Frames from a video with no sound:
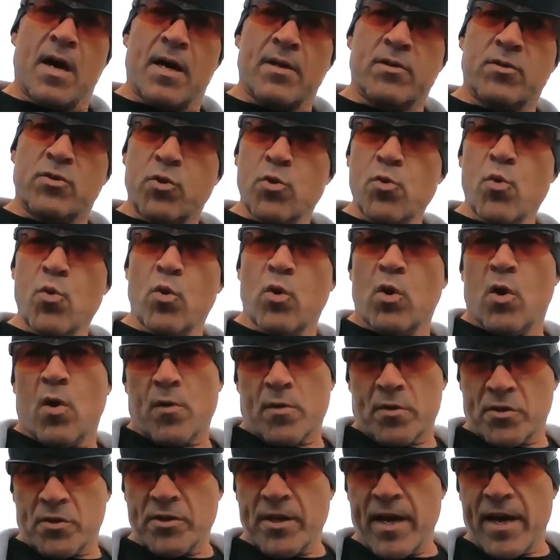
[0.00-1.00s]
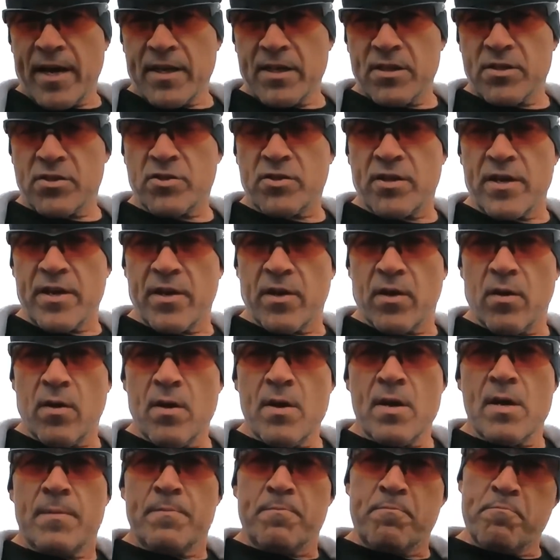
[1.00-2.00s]
tool or stainless steel
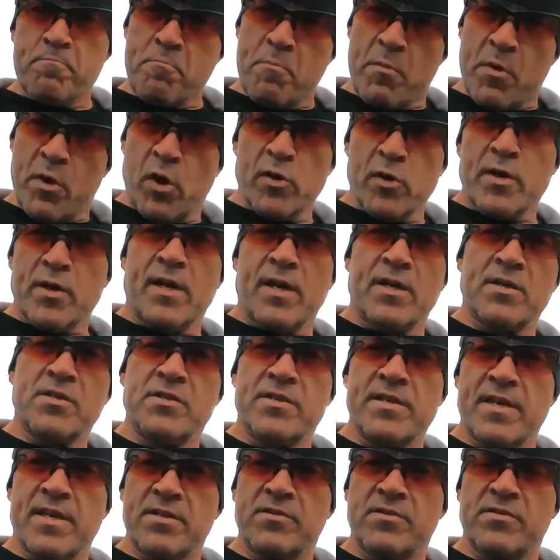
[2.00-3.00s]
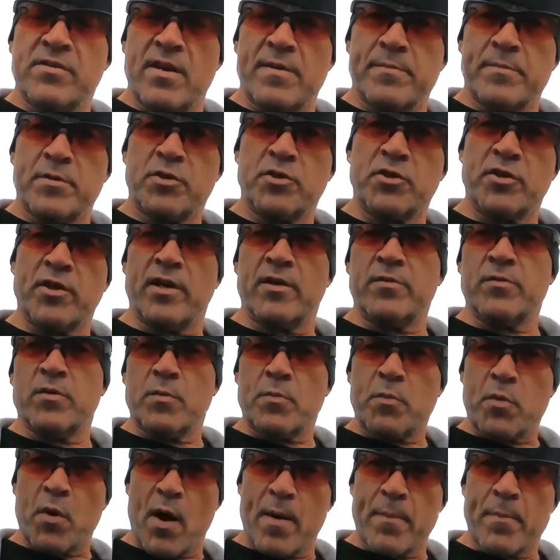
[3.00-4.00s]
milled on a CNC machine with
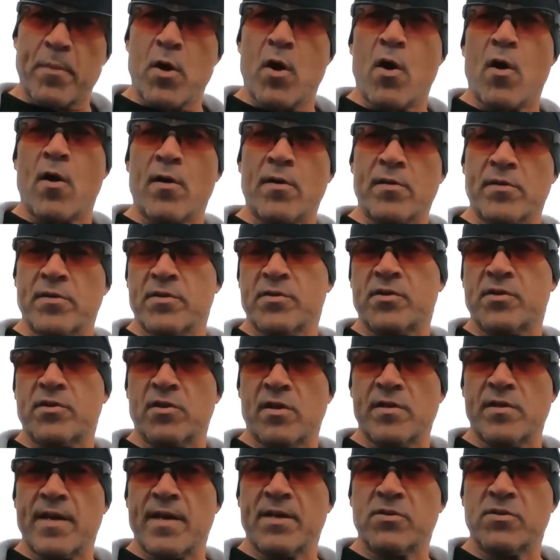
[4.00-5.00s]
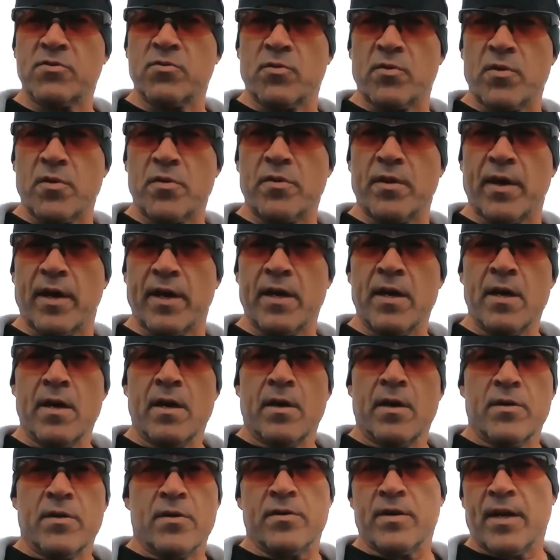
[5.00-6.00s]
a proper hardness and all that sort of thing.
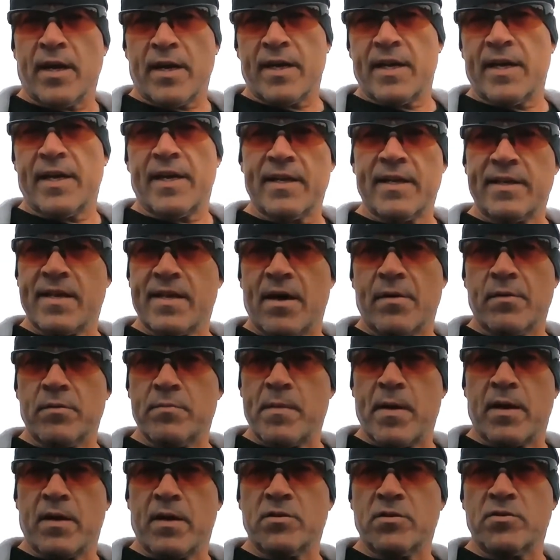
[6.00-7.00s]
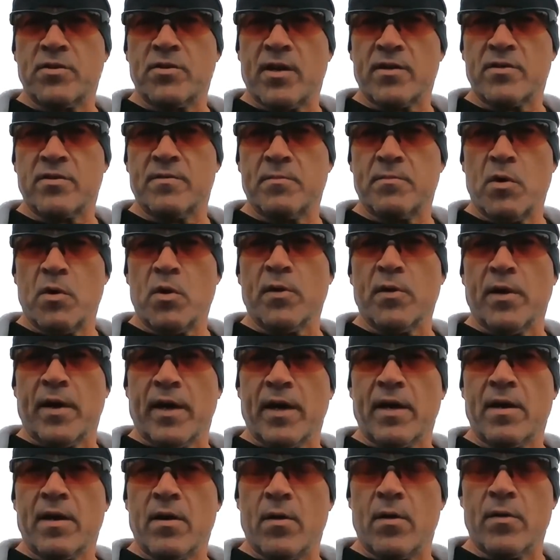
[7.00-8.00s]
You're not going to get that with metal injection molding,
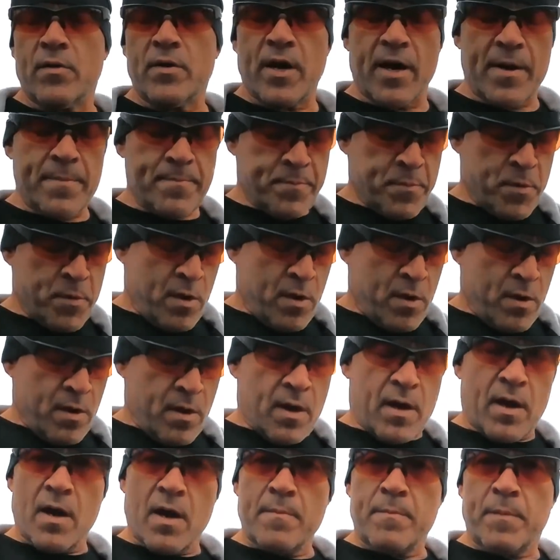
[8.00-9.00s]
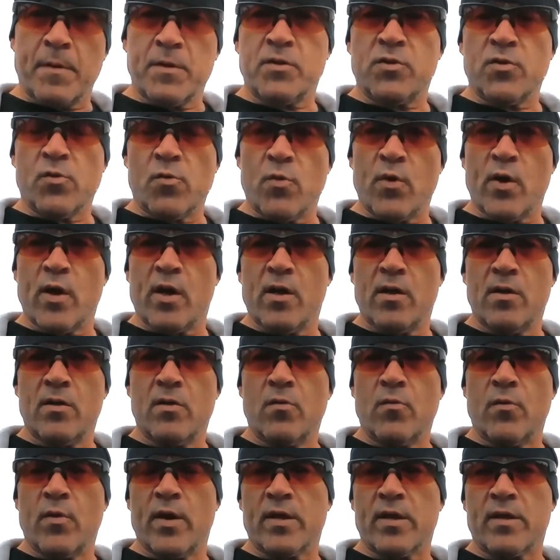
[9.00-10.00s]
okay? But you will
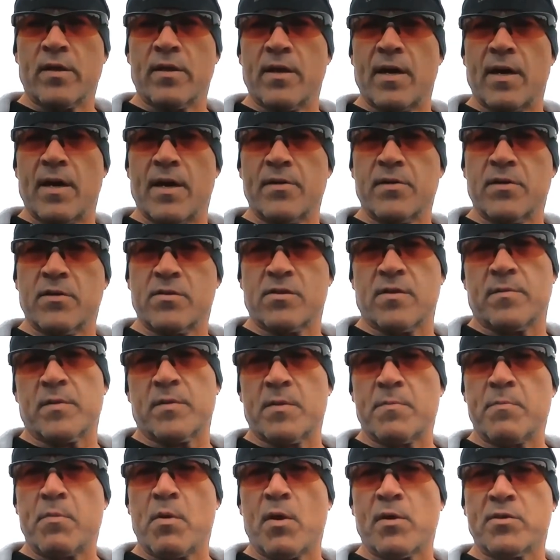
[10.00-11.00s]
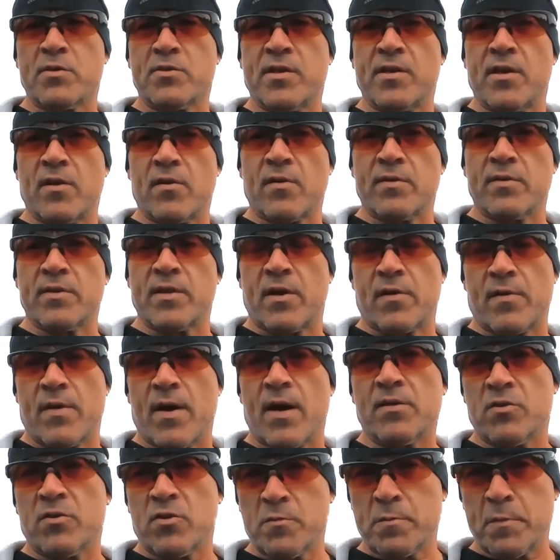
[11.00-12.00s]
with some of the parts that are
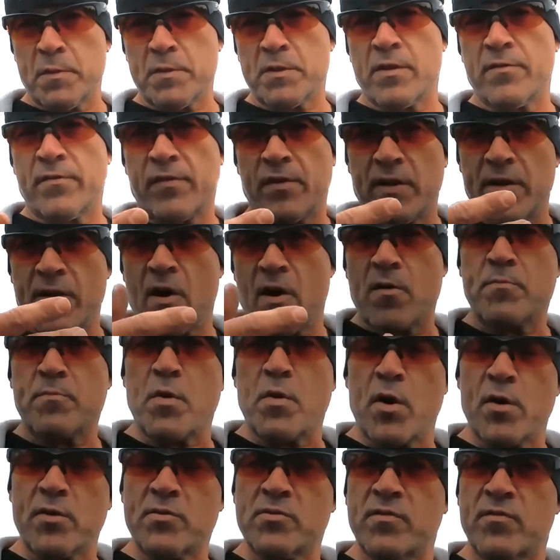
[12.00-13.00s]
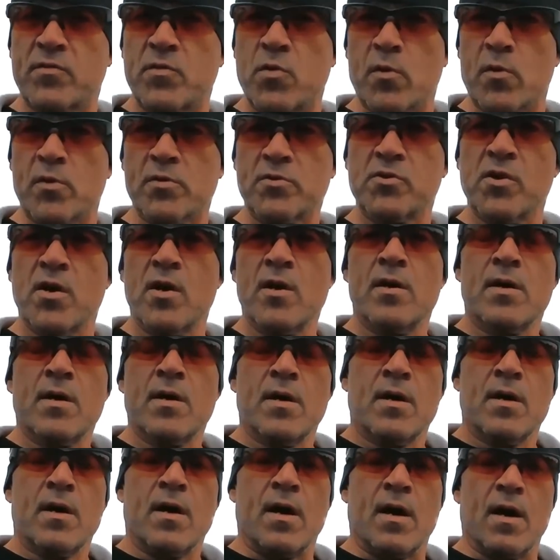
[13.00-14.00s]
out there, specifically our parts, of course.
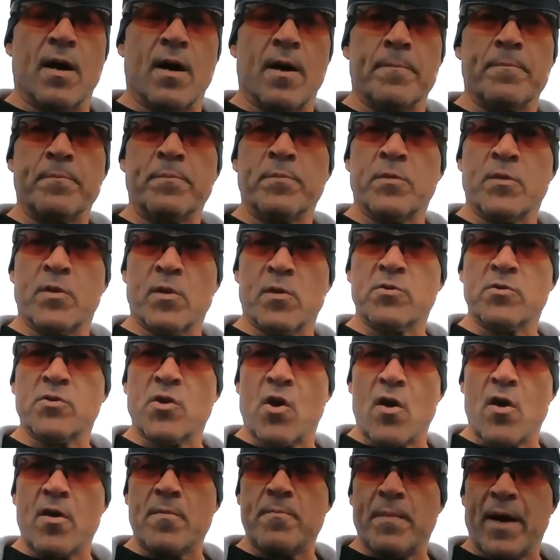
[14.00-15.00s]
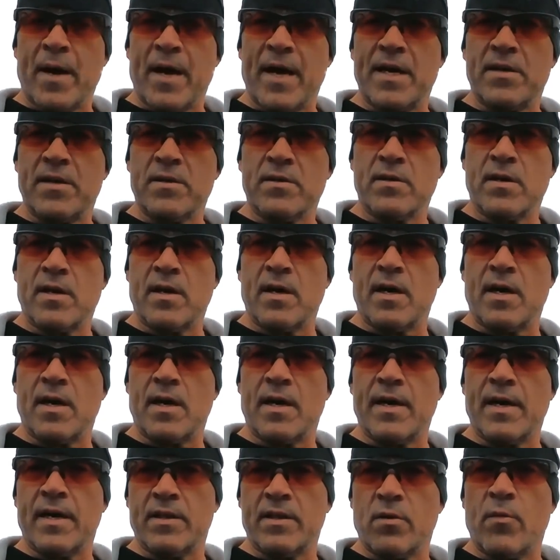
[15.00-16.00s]
Those are made
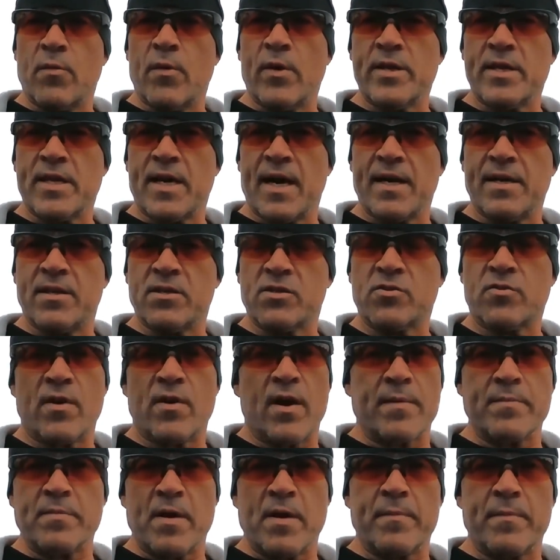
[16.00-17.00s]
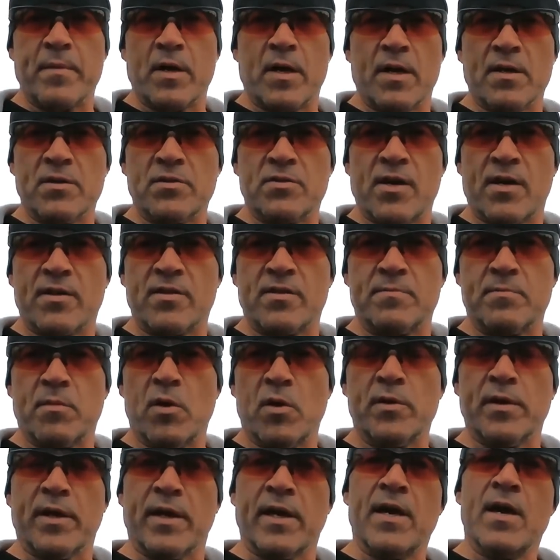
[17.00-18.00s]
in the way that I described, not metal injection
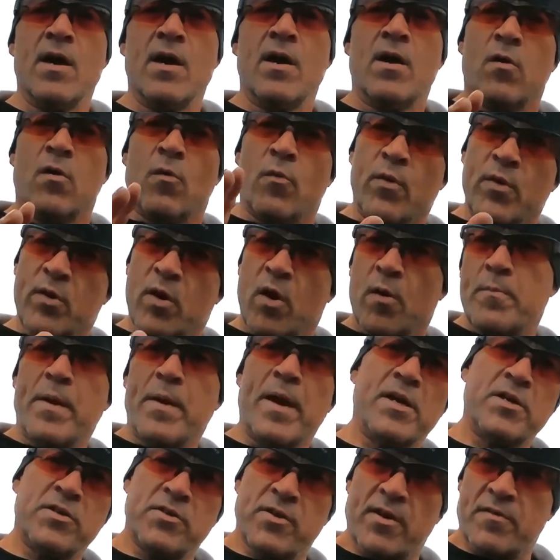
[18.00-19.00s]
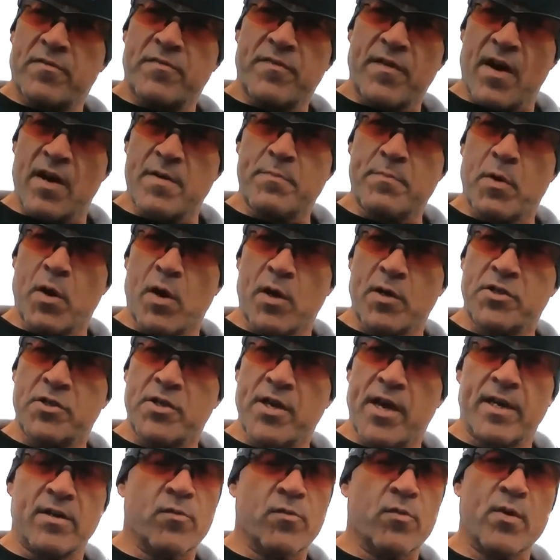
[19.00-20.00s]
molding. We don't make Gen 5 parts
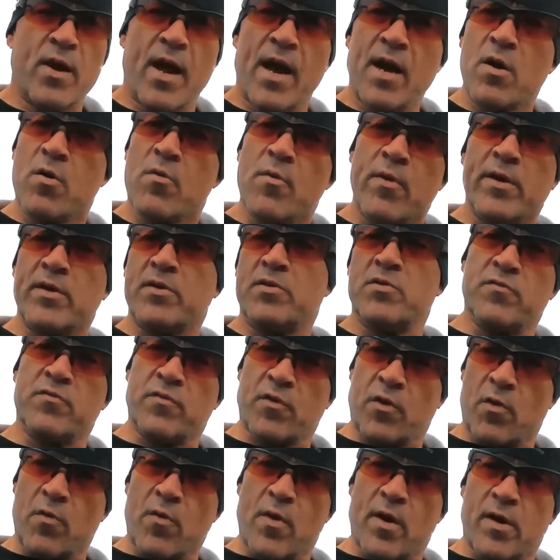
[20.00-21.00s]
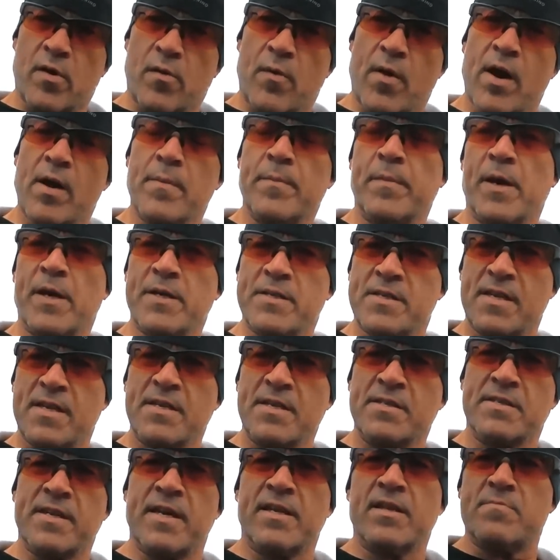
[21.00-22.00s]
yet, and we're not going to for quite a while because, as I
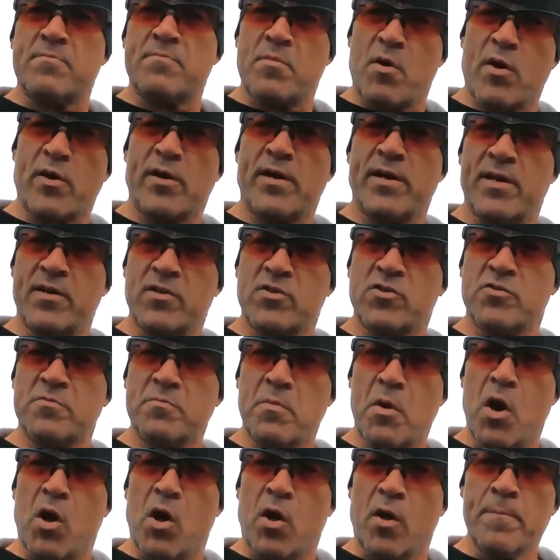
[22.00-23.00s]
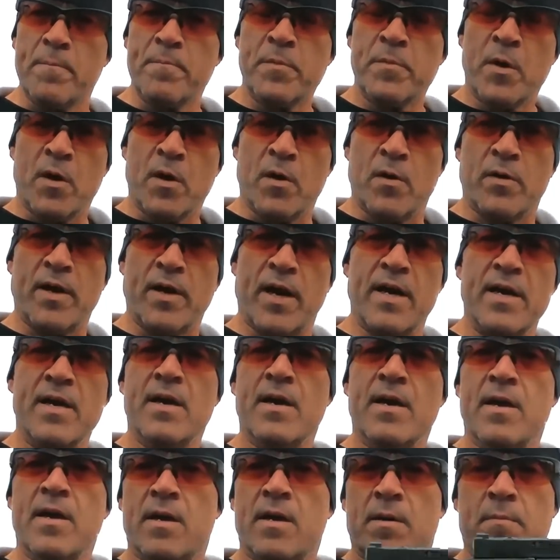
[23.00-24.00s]
said, the market is small, okay?
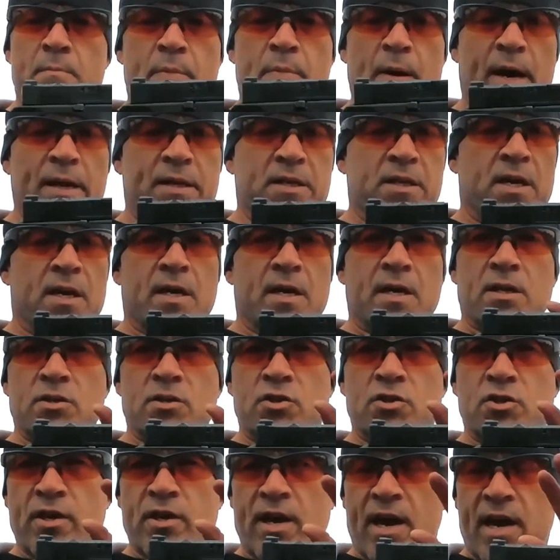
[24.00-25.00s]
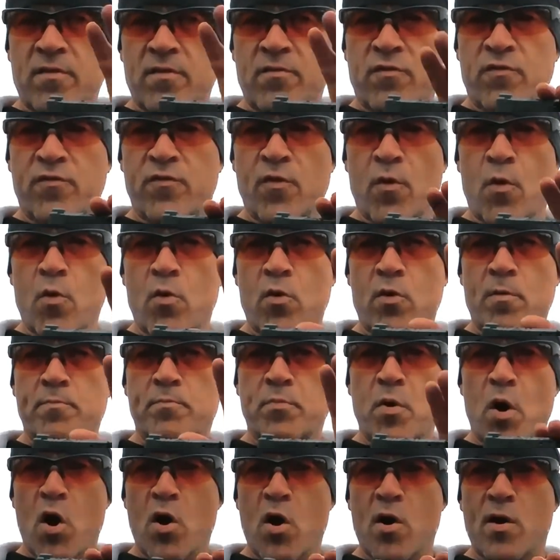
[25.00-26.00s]
But Gen 4
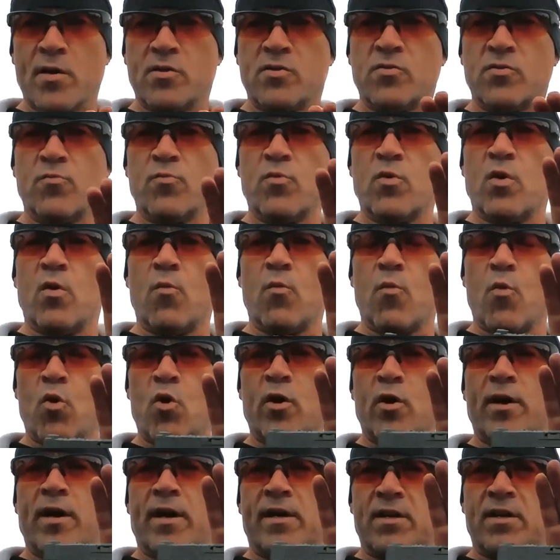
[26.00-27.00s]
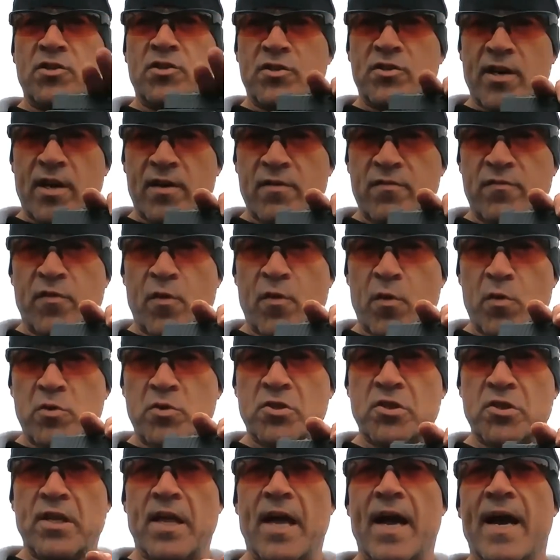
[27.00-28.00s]
parts will work on a Gen 4
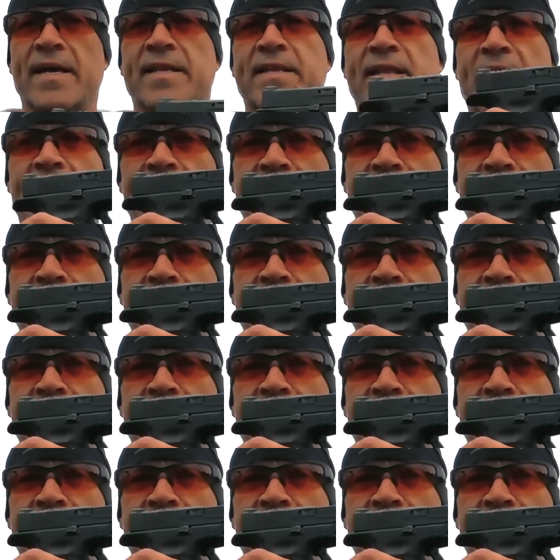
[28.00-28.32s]
slide that